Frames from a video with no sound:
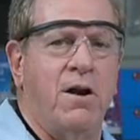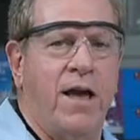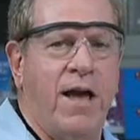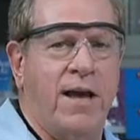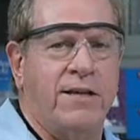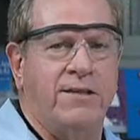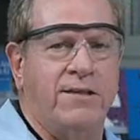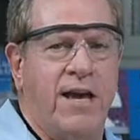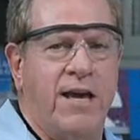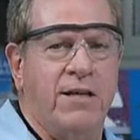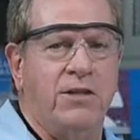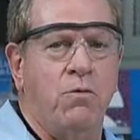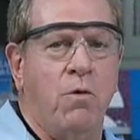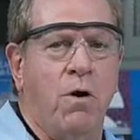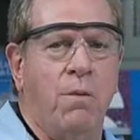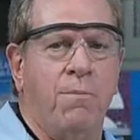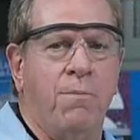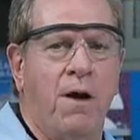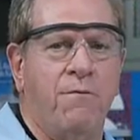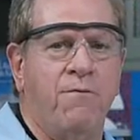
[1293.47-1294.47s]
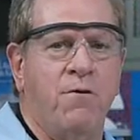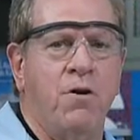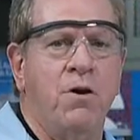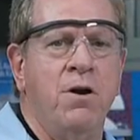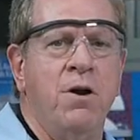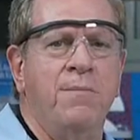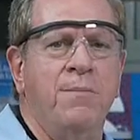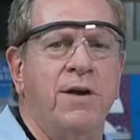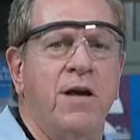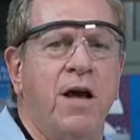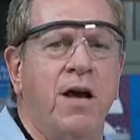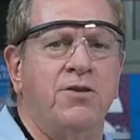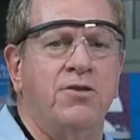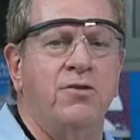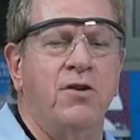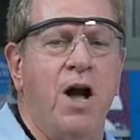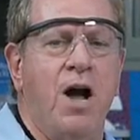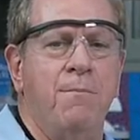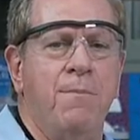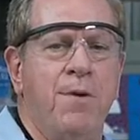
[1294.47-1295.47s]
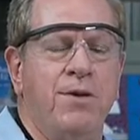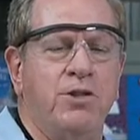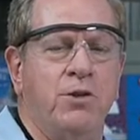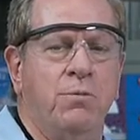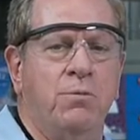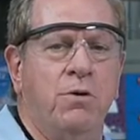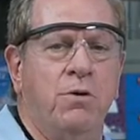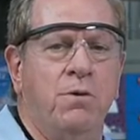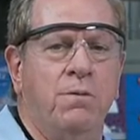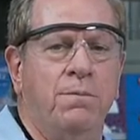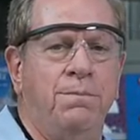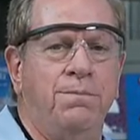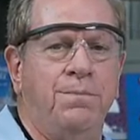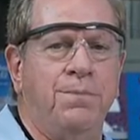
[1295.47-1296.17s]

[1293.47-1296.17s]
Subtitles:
hexane to our buffer because they're not miscible.